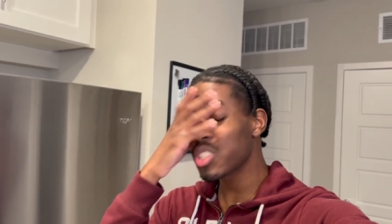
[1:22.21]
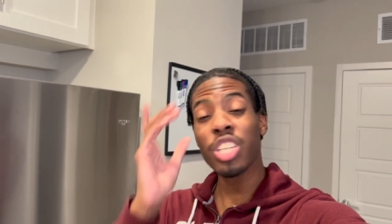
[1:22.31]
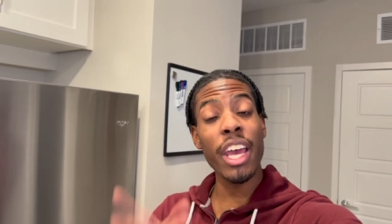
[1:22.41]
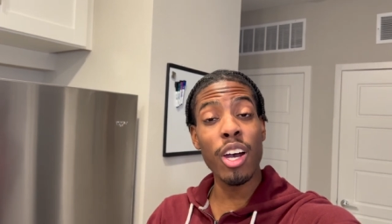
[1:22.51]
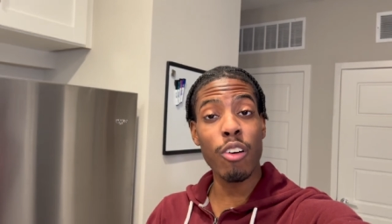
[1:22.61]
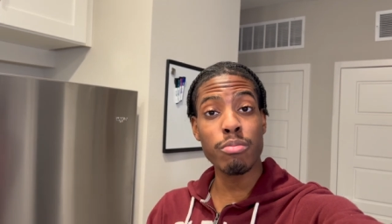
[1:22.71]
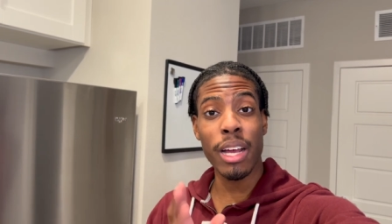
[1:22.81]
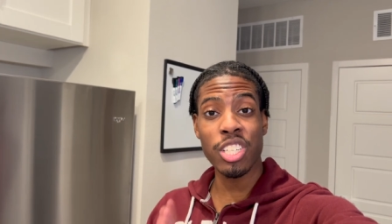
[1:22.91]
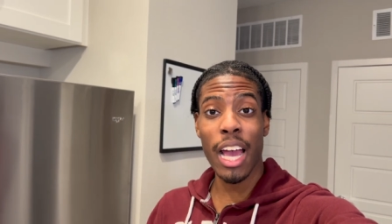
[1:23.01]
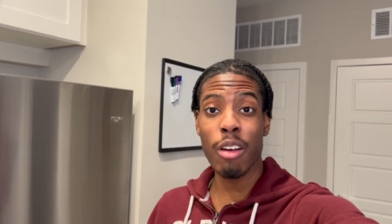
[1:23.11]
shelves My
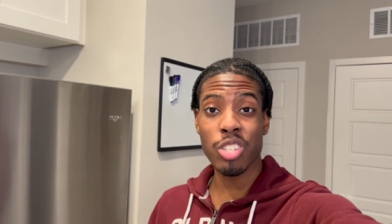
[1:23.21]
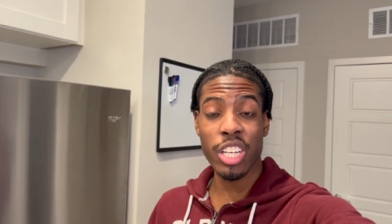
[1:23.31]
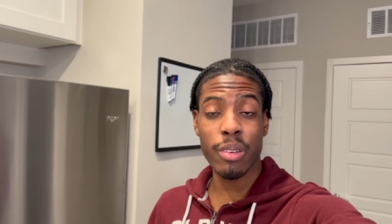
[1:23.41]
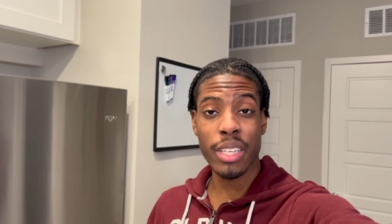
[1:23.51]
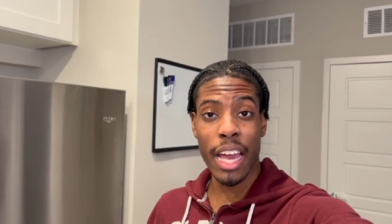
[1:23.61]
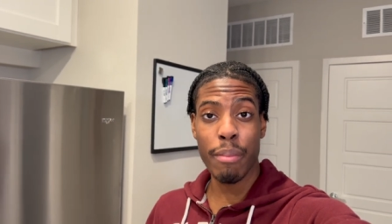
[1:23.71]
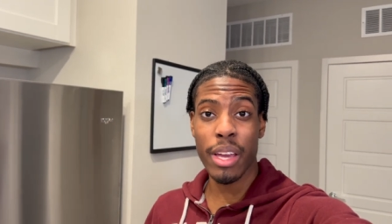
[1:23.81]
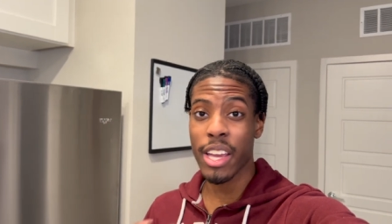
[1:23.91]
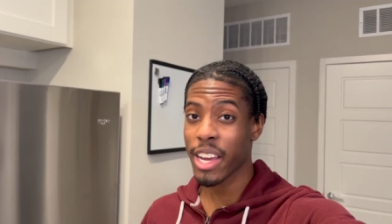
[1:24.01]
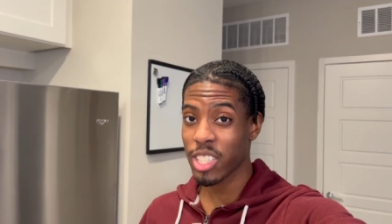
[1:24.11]
shower shelves came
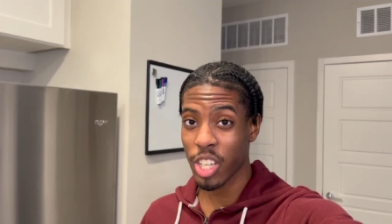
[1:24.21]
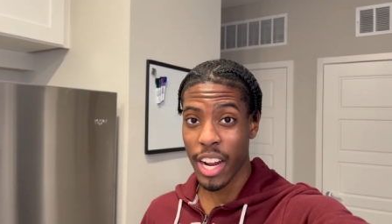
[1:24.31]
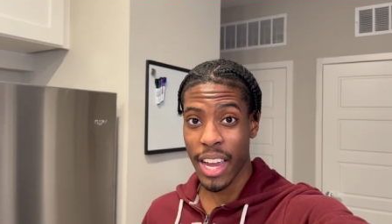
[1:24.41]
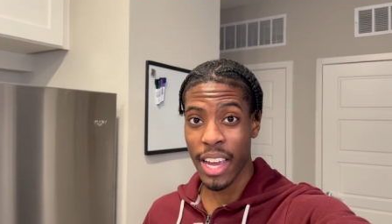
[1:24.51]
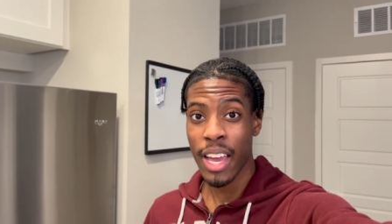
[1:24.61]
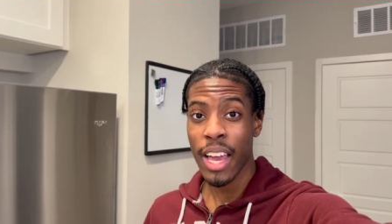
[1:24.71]
in yesterday.